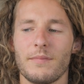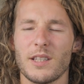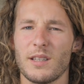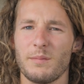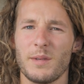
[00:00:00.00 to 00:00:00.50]

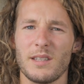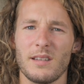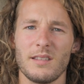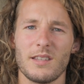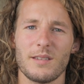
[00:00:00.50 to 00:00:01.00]
Does that make
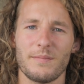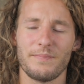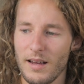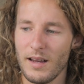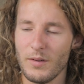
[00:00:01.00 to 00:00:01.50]
sense?
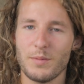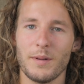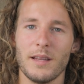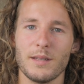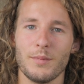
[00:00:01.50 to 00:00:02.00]
I would
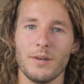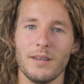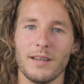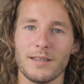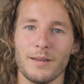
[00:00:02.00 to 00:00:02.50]
spend less money
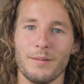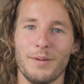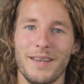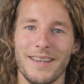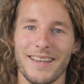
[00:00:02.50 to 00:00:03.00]
next time.
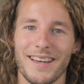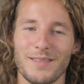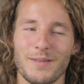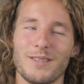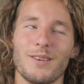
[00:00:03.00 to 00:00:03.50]
I
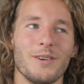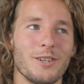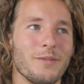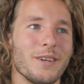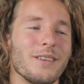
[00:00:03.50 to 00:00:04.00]
spent so
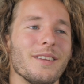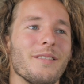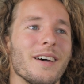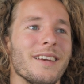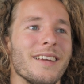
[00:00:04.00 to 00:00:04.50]
much money on the
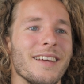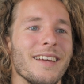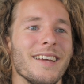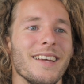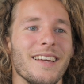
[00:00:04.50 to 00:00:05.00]
van.
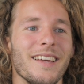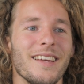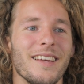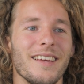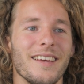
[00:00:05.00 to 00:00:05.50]

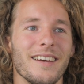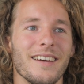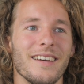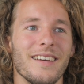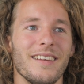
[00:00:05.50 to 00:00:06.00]
Yeah.